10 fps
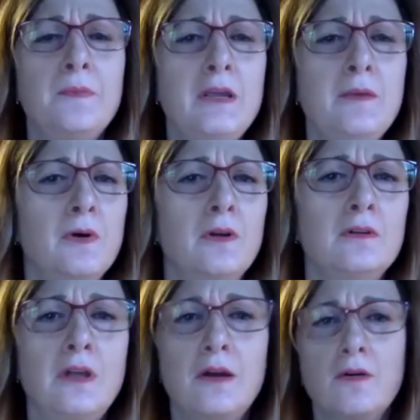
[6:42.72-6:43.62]

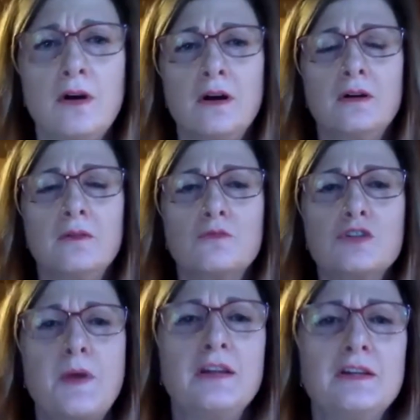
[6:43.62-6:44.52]
people,
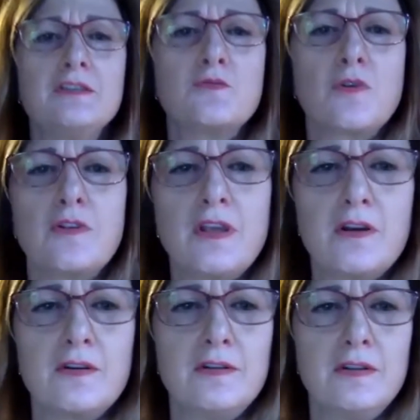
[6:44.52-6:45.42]
respondents were
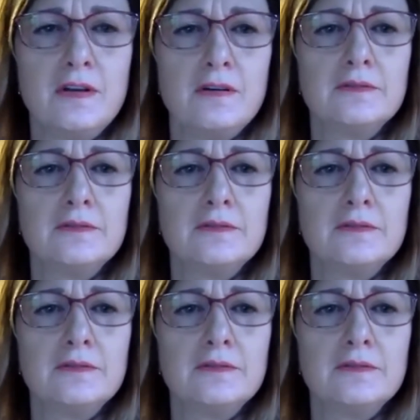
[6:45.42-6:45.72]
there in the